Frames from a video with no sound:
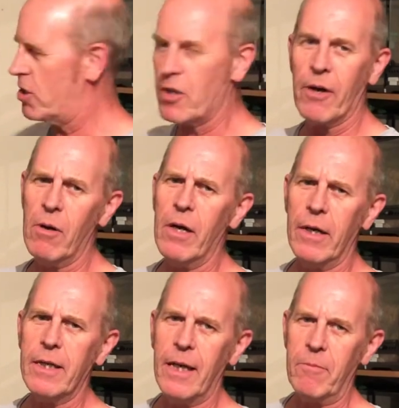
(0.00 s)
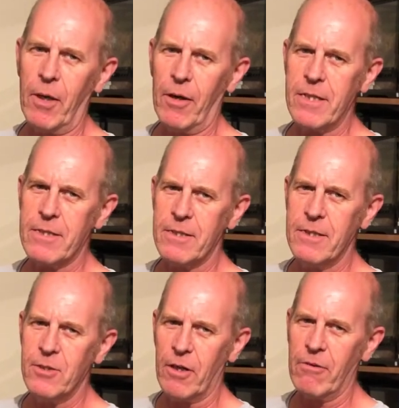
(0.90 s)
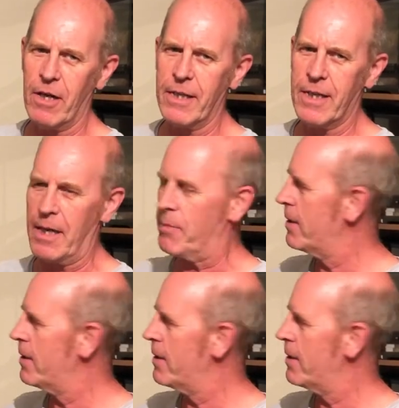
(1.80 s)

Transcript: got to earn her keep, guys. She's got to earn her keep